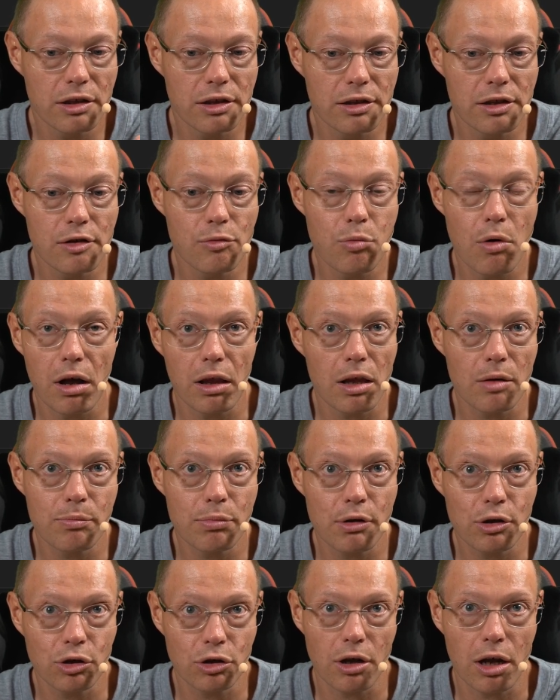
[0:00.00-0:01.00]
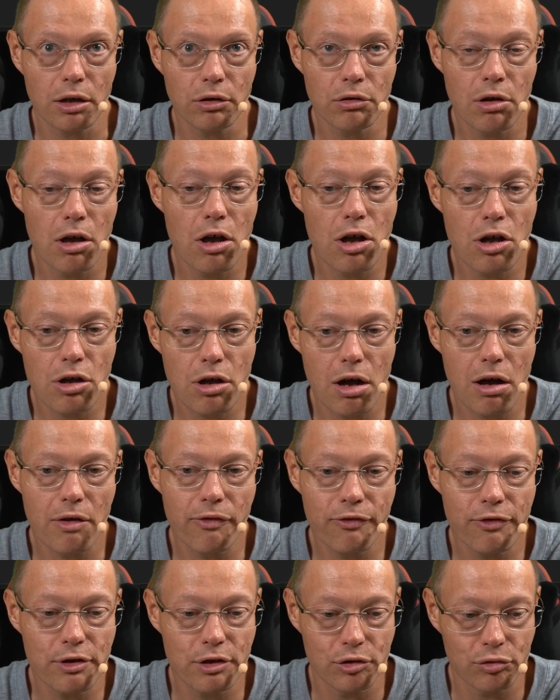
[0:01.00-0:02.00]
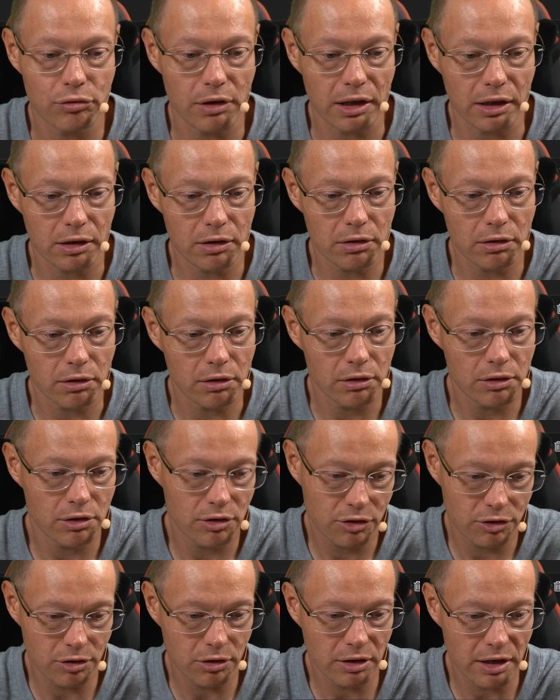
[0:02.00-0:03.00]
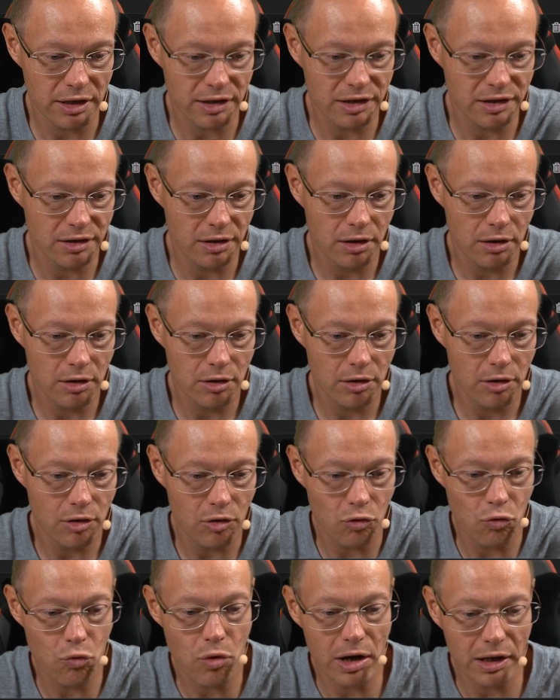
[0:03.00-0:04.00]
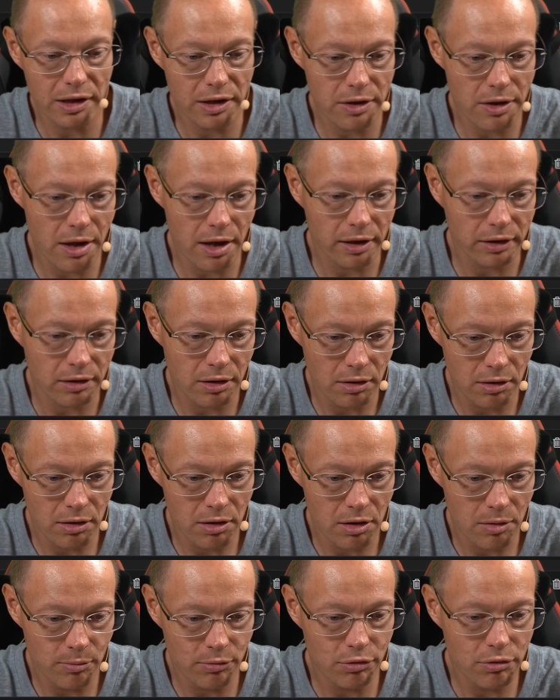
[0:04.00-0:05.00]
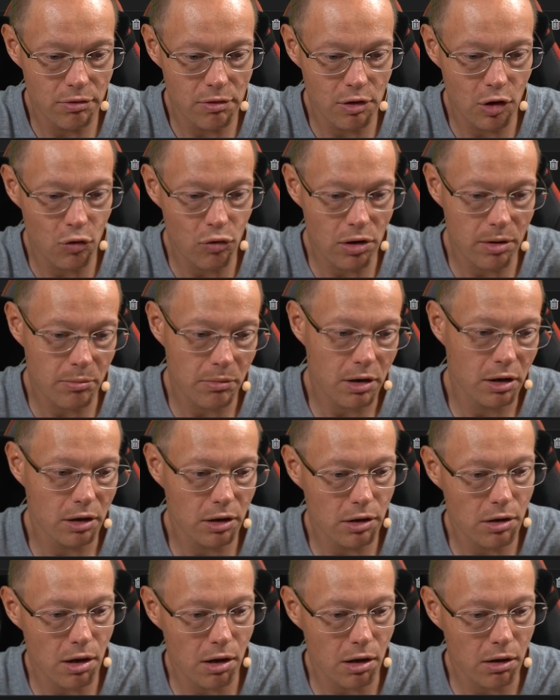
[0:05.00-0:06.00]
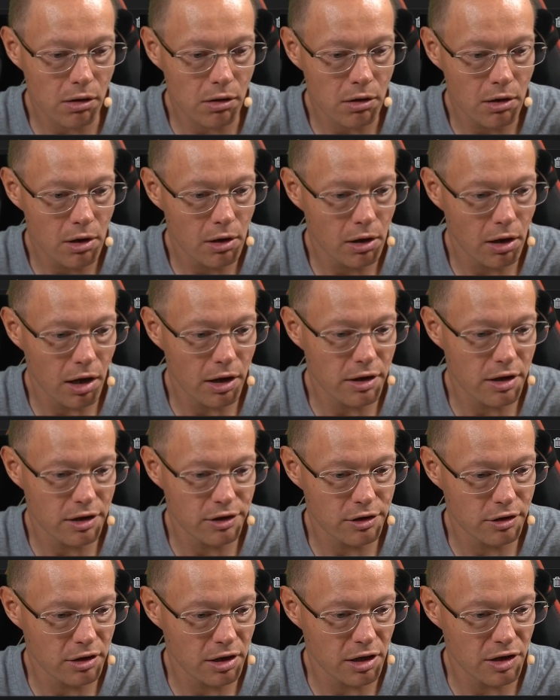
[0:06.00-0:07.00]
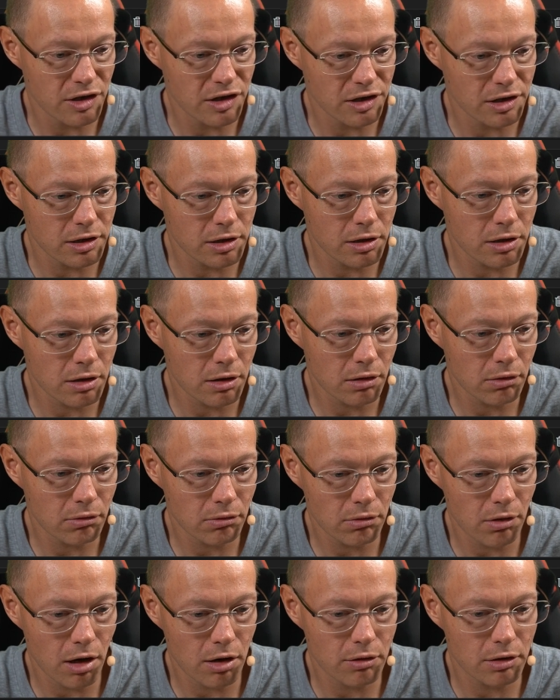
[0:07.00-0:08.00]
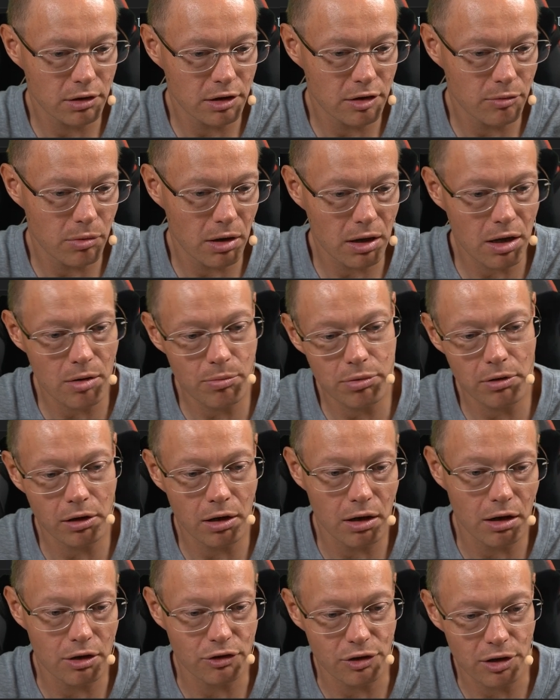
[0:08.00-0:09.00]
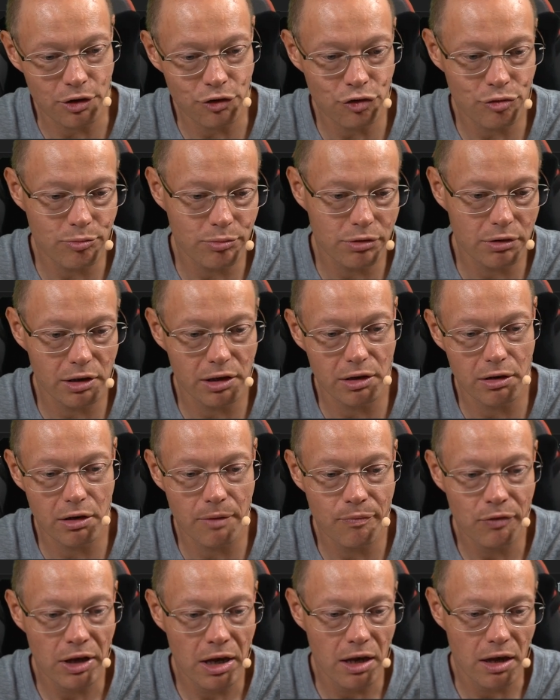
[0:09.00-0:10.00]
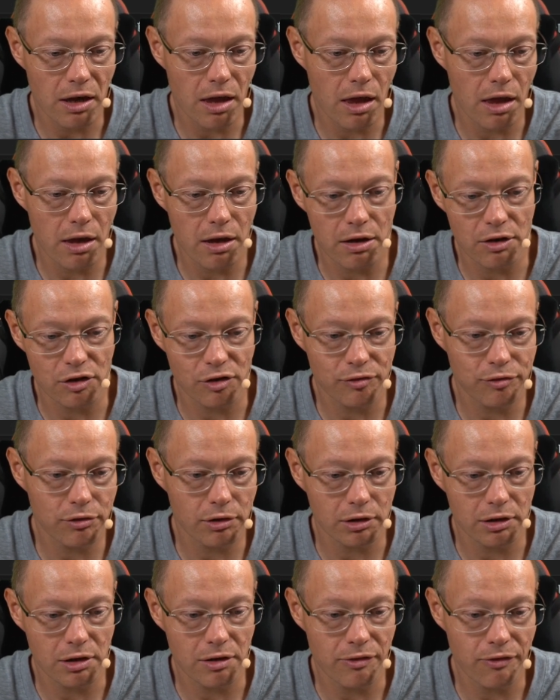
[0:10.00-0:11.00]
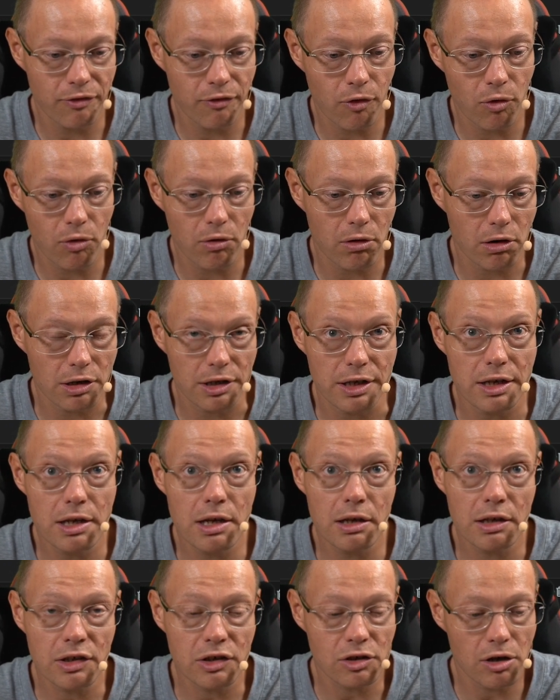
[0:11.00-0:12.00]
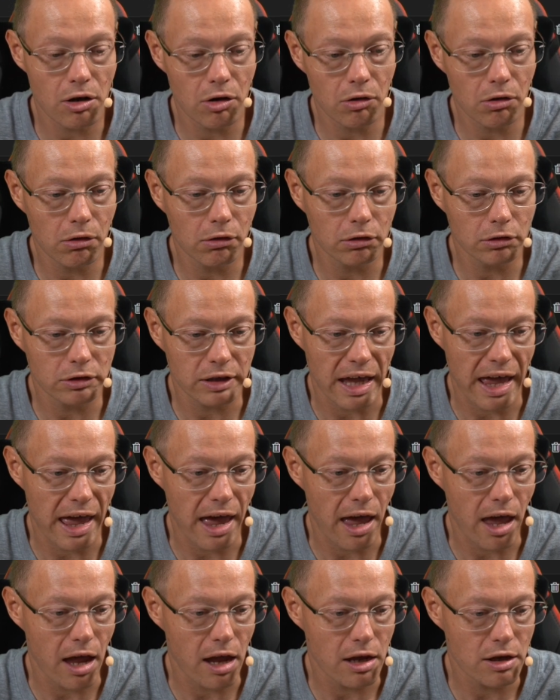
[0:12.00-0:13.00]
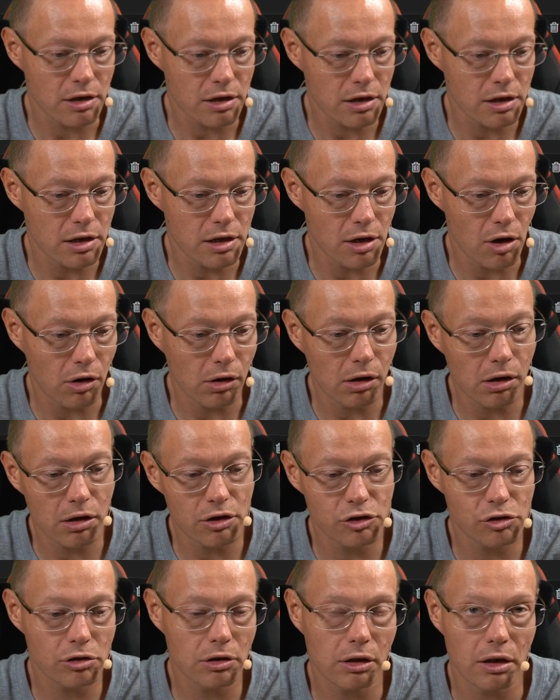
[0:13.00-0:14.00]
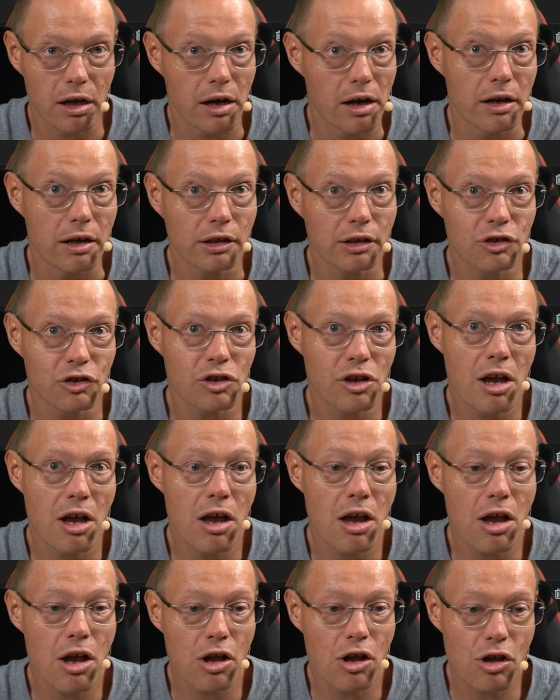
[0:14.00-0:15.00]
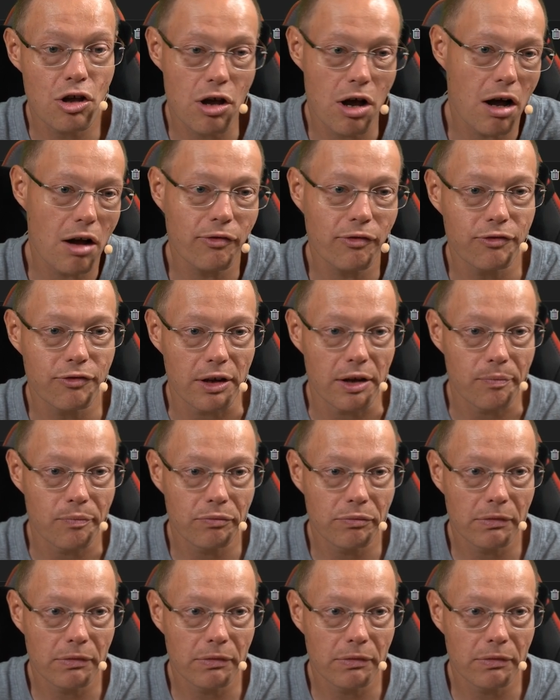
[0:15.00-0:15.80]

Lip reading: developer.coffee drinker. So let's run that program now, and as you can see, our developer Klaus Aschenbrenner is 44 years old and he also likes coffee.